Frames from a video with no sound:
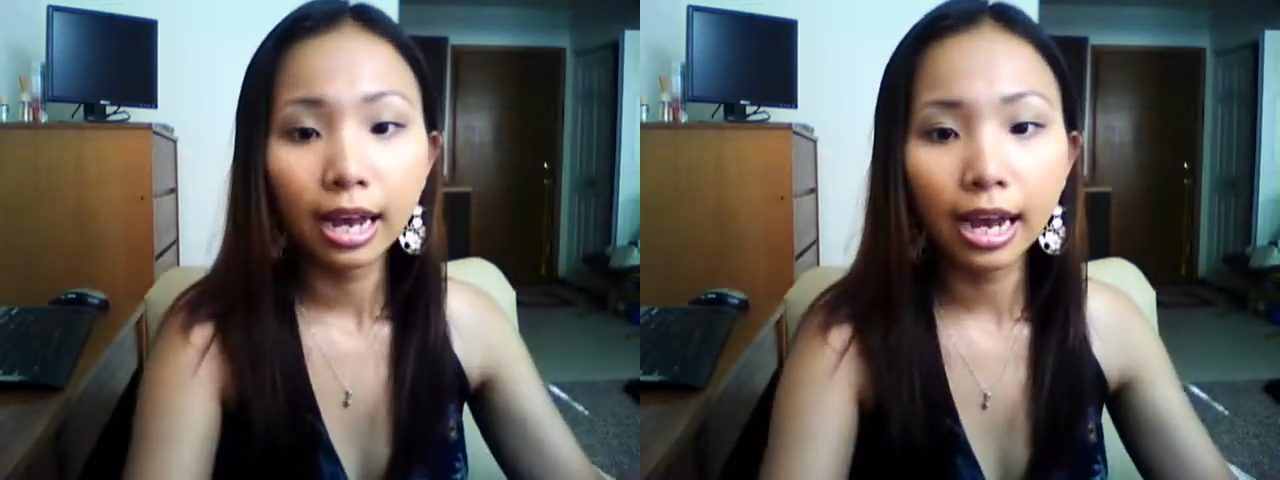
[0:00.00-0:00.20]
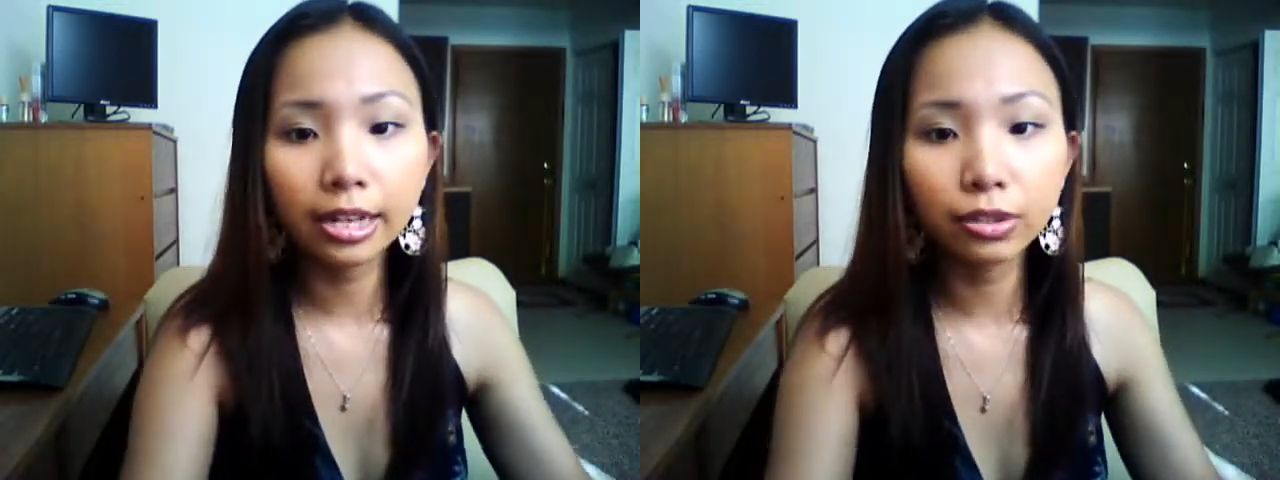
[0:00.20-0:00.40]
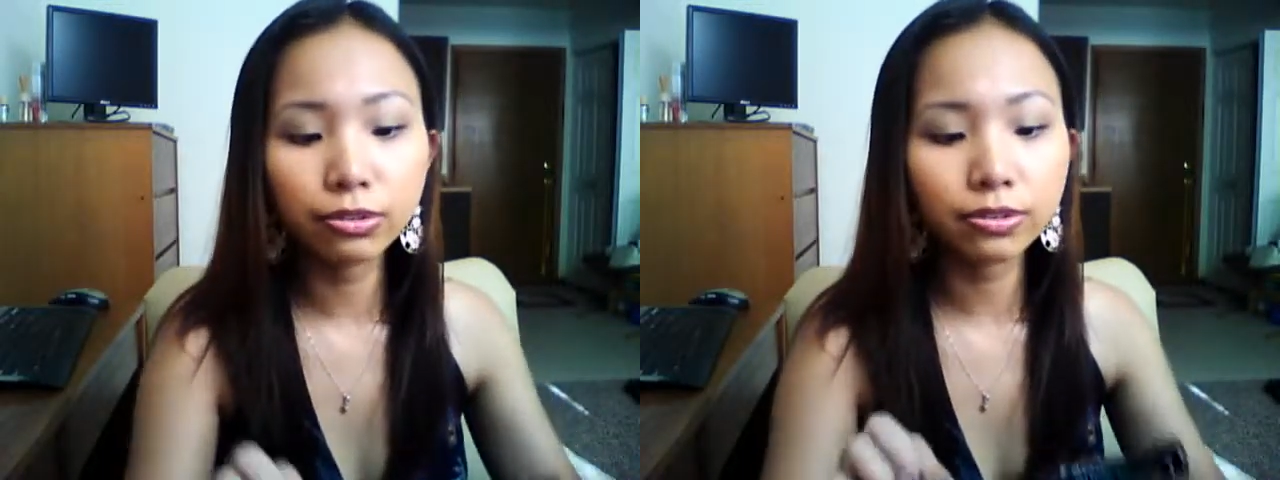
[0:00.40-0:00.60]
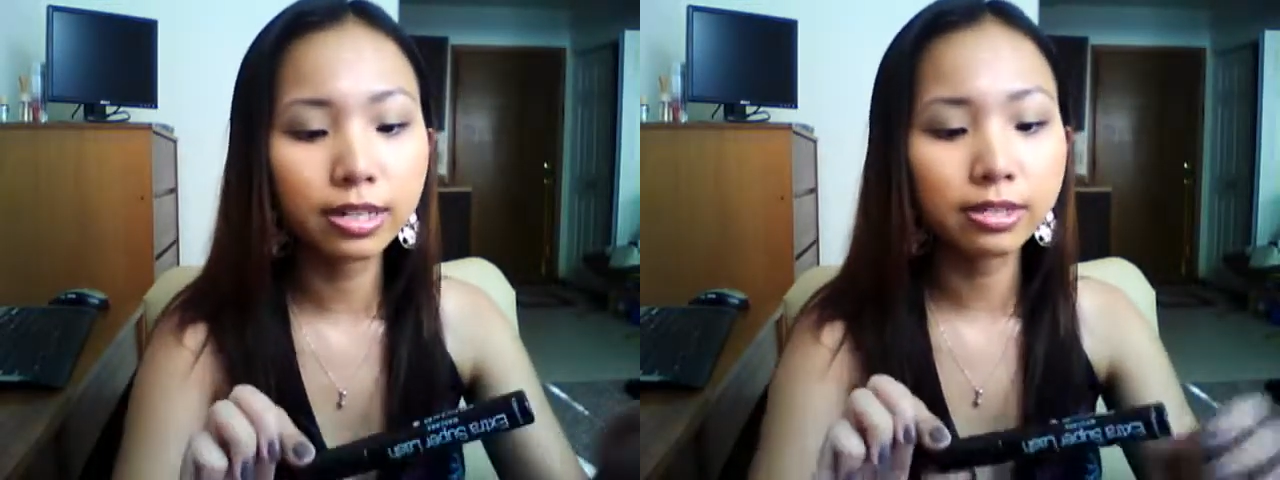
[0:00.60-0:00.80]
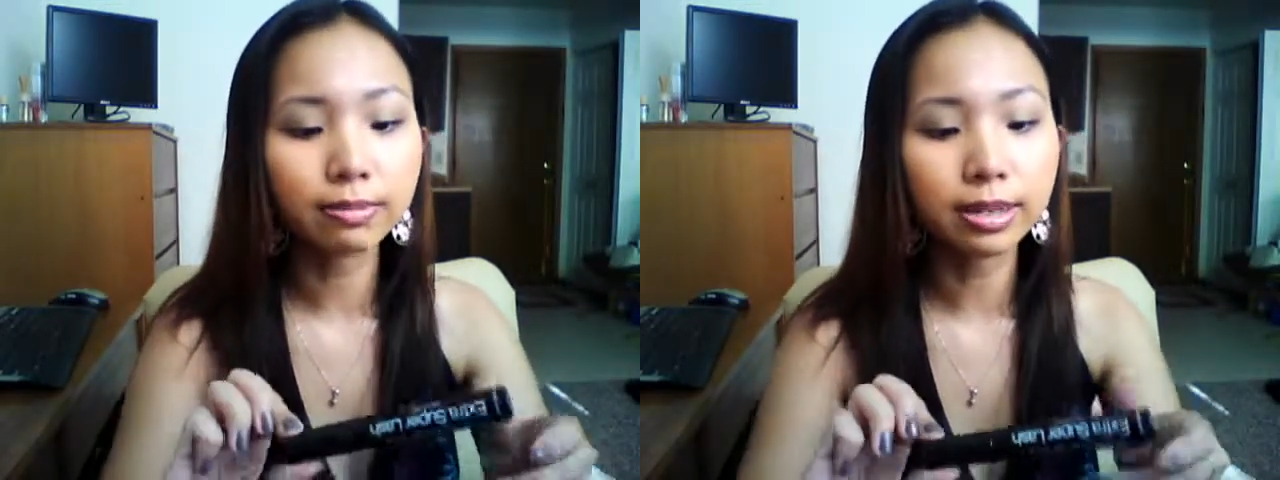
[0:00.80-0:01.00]
I use
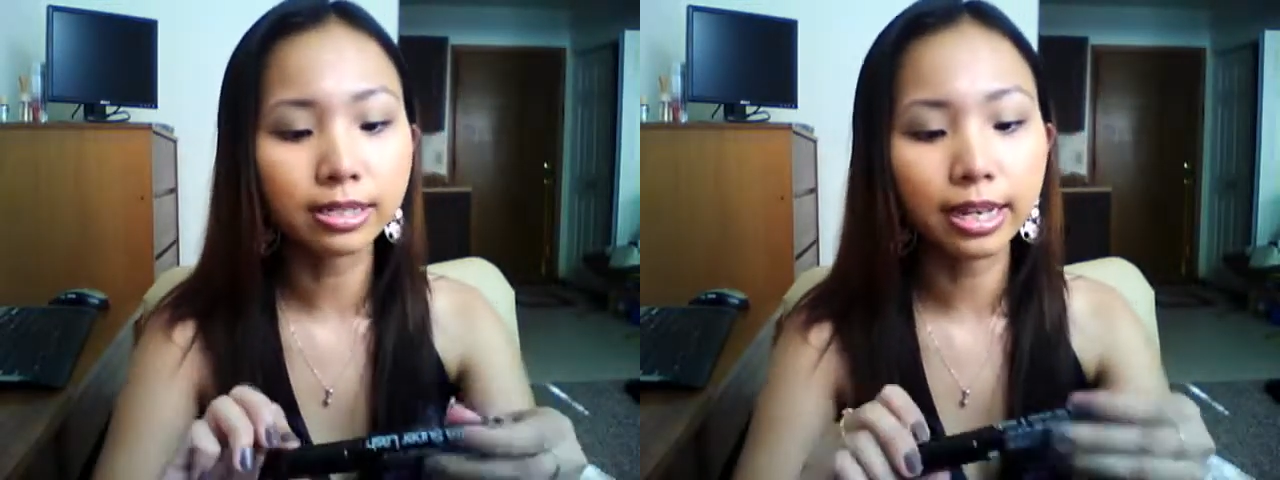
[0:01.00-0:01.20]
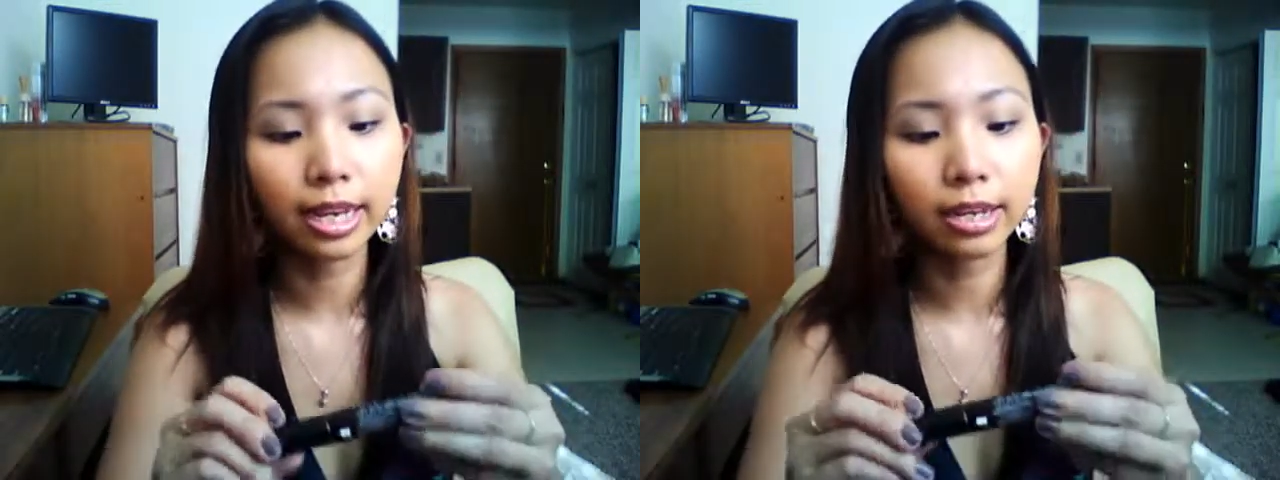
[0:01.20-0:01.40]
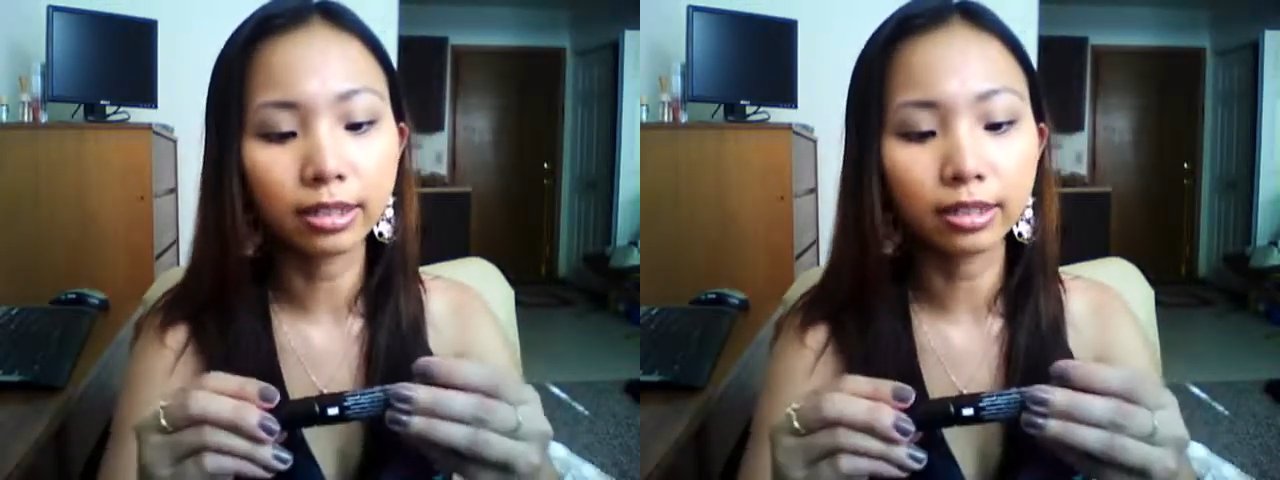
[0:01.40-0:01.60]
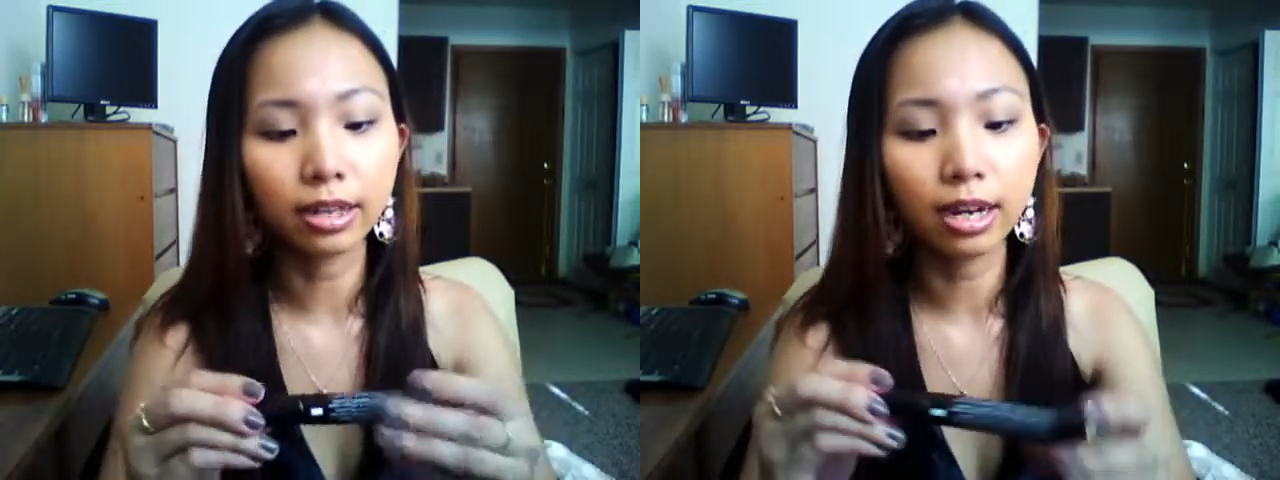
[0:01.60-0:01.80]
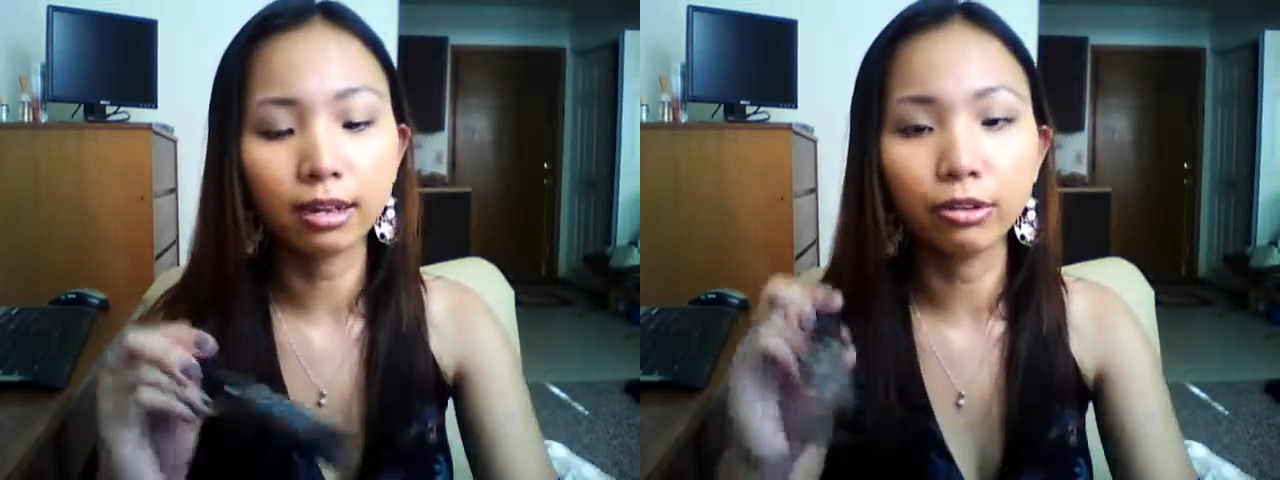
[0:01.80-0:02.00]
this
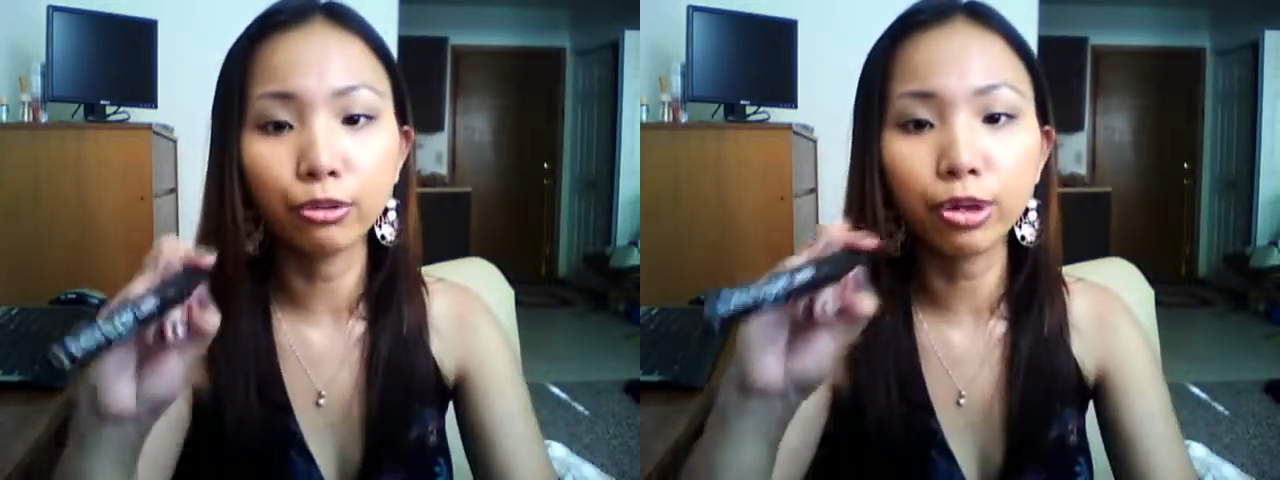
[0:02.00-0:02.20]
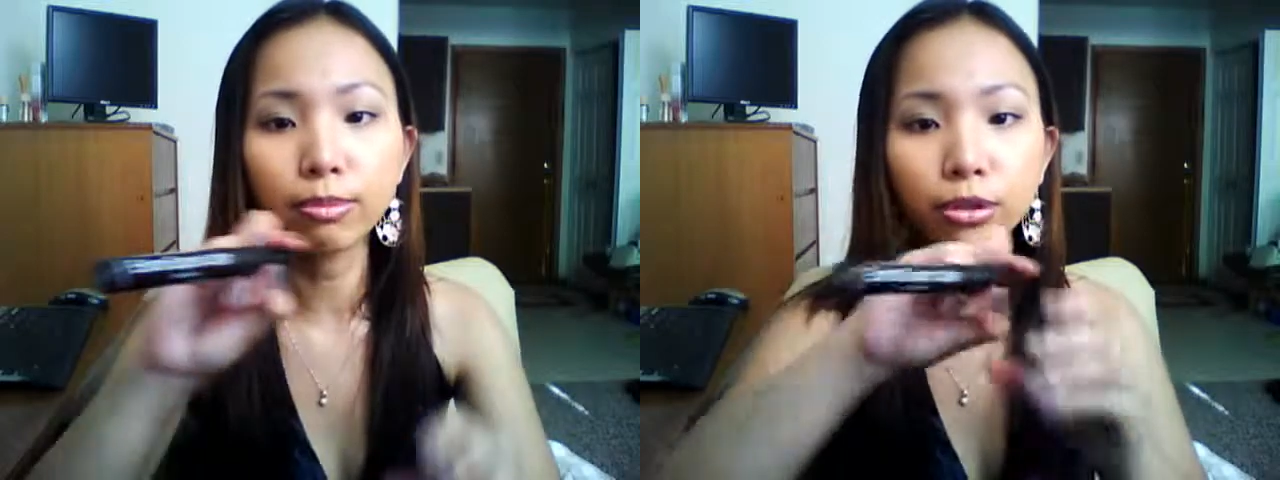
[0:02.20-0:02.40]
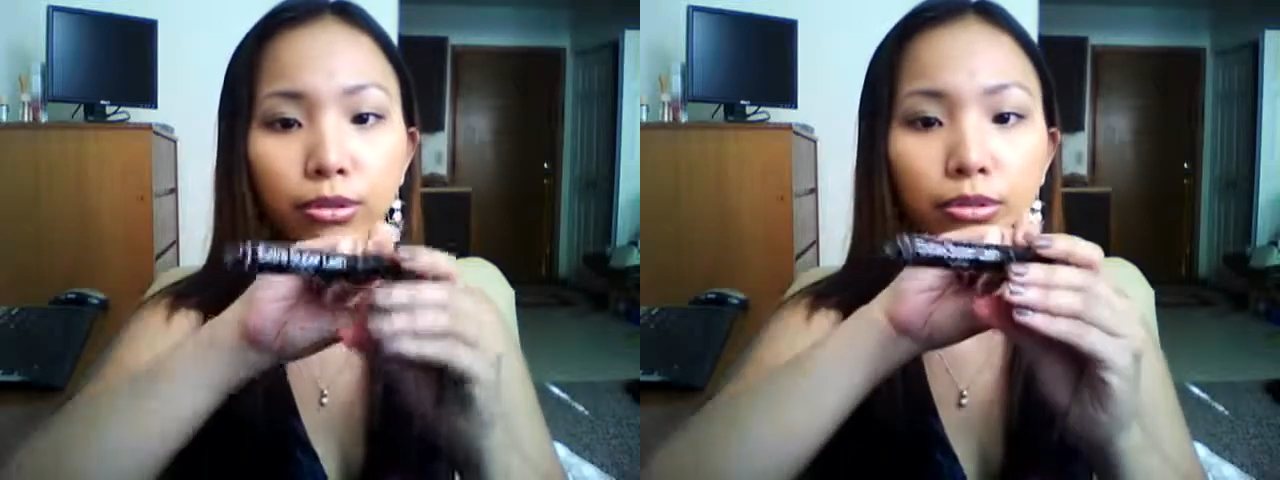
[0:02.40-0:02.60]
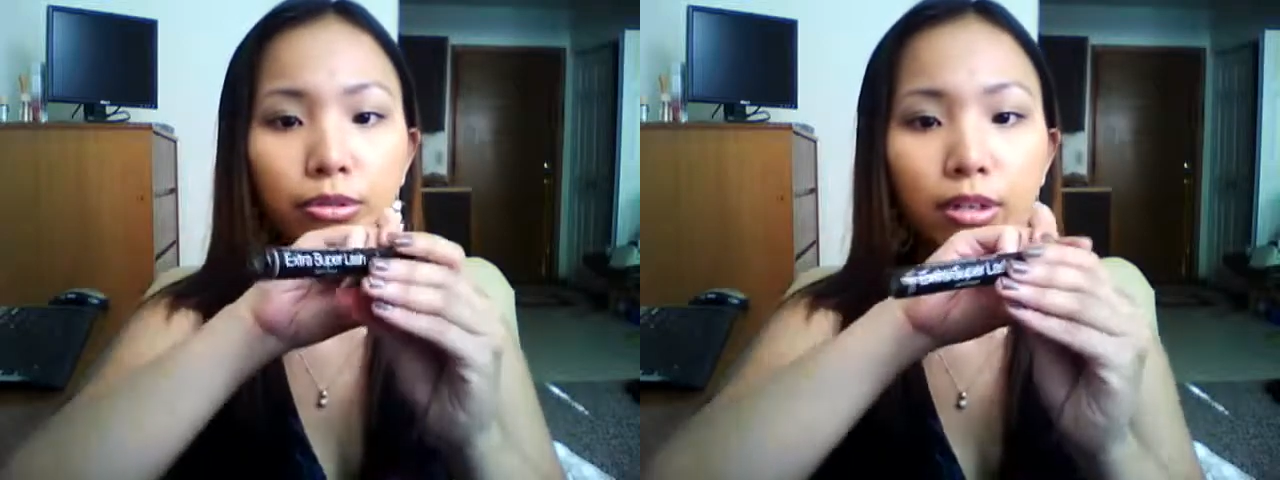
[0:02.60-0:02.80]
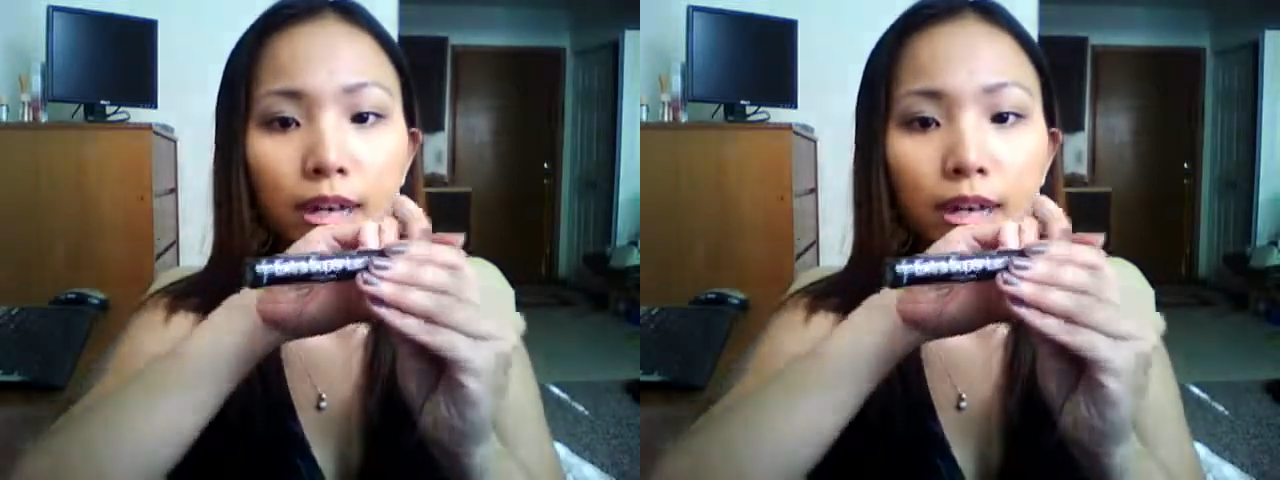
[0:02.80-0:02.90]
mascara, Rimmel